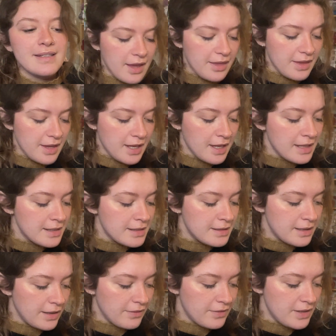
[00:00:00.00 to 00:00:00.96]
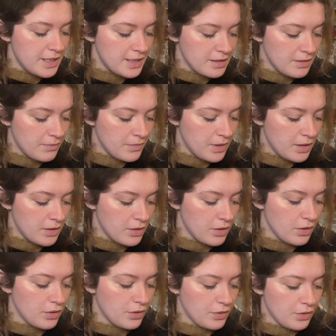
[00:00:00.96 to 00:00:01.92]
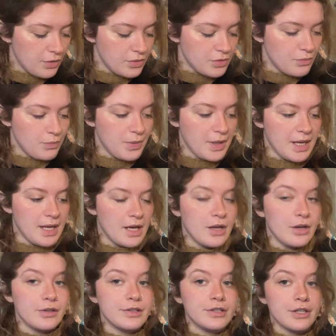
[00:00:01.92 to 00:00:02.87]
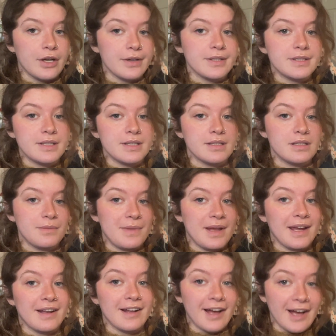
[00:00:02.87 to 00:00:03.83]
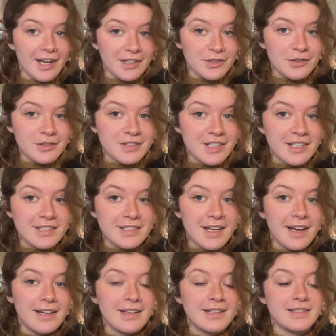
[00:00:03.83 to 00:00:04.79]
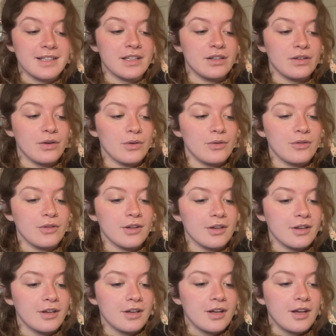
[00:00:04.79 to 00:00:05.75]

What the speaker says: I think it's definitely something that could be adjusted to make an adult size hat, because I know that